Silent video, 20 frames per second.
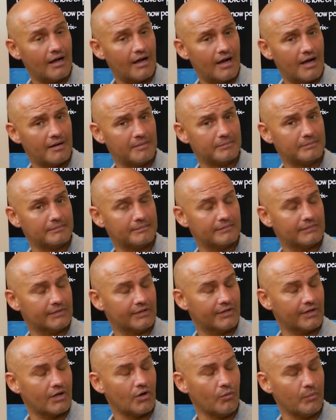
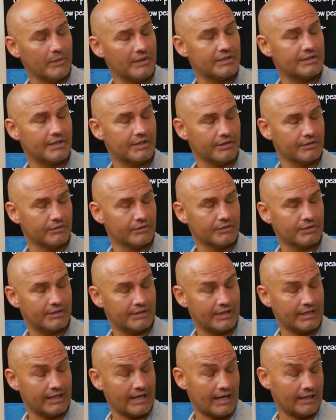The coping skills
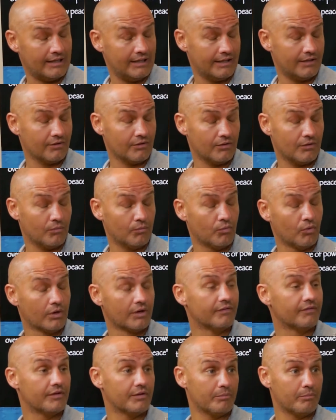that I think are one
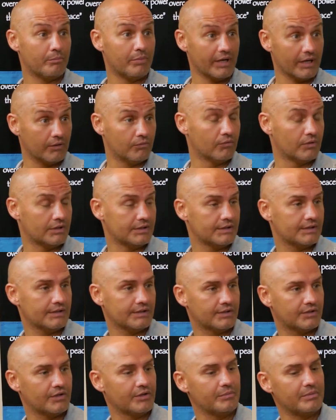of the big ones
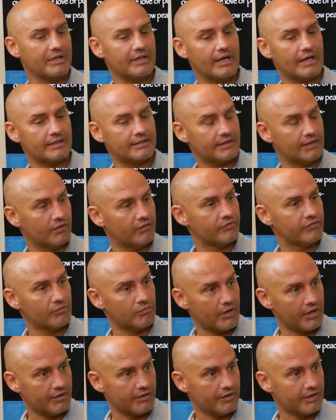is going to be that
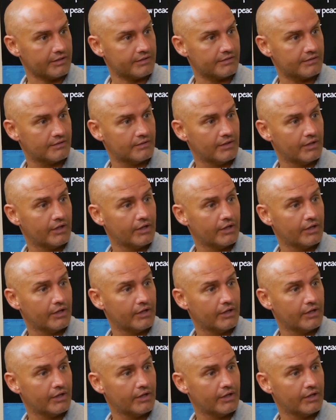self-awareness.